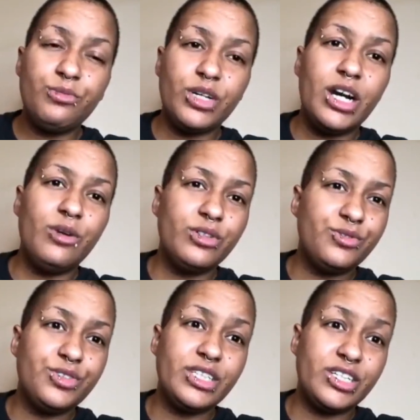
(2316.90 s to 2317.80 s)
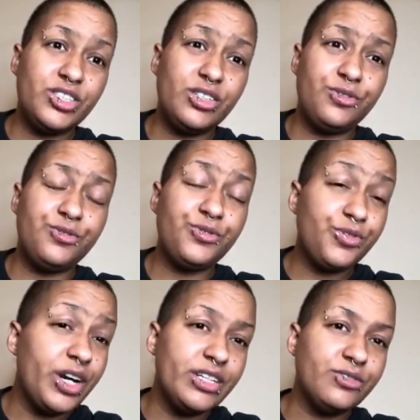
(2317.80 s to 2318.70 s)
But I would feel like a shitty
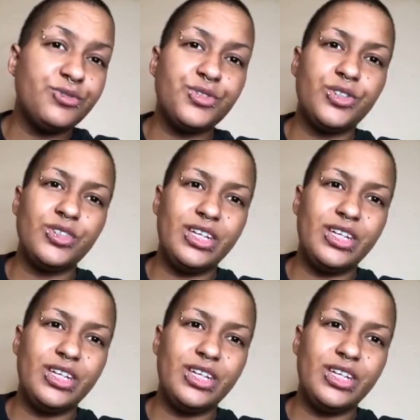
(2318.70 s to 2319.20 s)
friend for,